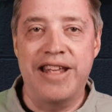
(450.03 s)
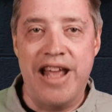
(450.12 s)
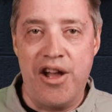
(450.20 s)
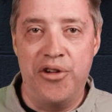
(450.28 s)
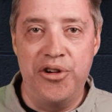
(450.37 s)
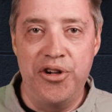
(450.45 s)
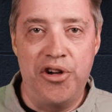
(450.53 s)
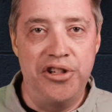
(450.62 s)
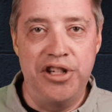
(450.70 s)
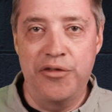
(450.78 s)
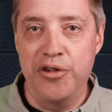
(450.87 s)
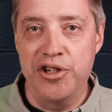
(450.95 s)
counter
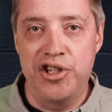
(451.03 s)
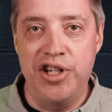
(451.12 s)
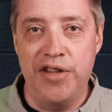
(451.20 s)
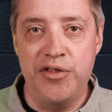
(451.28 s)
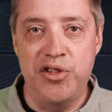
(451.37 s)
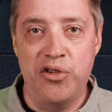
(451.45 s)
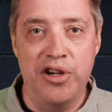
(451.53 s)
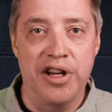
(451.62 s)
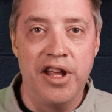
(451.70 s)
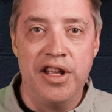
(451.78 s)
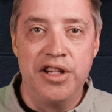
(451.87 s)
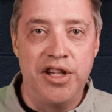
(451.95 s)
on different shifts or
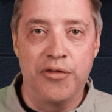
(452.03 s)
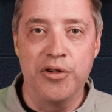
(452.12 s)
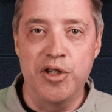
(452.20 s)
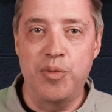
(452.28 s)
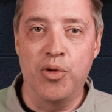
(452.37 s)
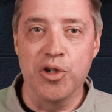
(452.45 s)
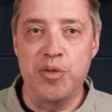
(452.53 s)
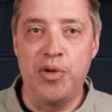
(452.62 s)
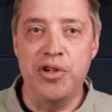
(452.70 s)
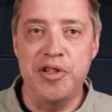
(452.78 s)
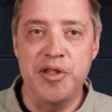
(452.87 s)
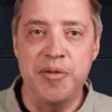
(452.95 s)
at different
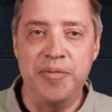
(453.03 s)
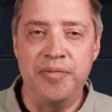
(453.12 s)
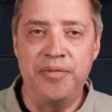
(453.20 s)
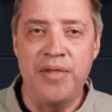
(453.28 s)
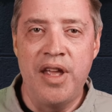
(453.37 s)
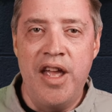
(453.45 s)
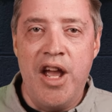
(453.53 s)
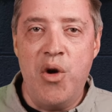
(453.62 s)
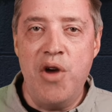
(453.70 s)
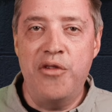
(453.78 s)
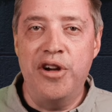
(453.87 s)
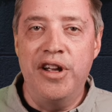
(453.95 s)
sportsbooks.
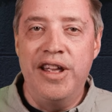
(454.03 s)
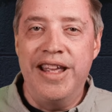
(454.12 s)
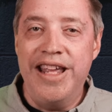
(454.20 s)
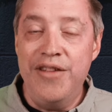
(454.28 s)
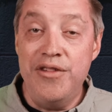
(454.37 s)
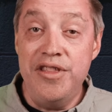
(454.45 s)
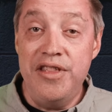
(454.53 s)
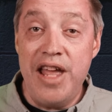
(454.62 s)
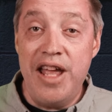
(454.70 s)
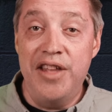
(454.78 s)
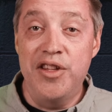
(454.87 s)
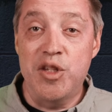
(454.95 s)
However, even
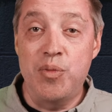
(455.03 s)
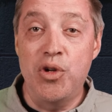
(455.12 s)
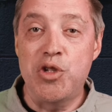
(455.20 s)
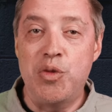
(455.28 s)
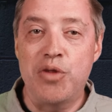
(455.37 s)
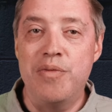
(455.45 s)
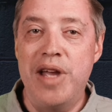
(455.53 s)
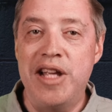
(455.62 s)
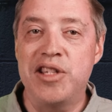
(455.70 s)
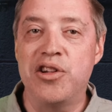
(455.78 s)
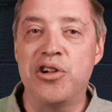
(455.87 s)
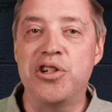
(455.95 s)
then, the sportsbook
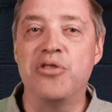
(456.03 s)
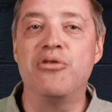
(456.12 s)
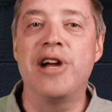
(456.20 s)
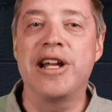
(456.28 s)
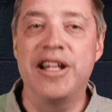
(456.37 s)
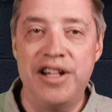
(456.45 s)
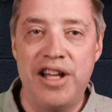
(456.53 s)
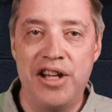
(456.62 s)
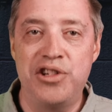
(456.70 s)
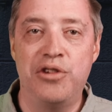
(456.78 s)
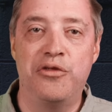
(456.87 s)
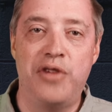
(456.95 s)
may start to
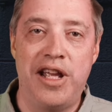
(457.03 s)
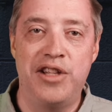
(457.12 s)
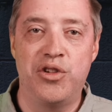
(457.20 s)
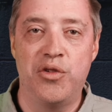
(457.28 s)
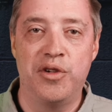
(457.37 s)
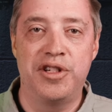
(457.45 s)
recognize your face over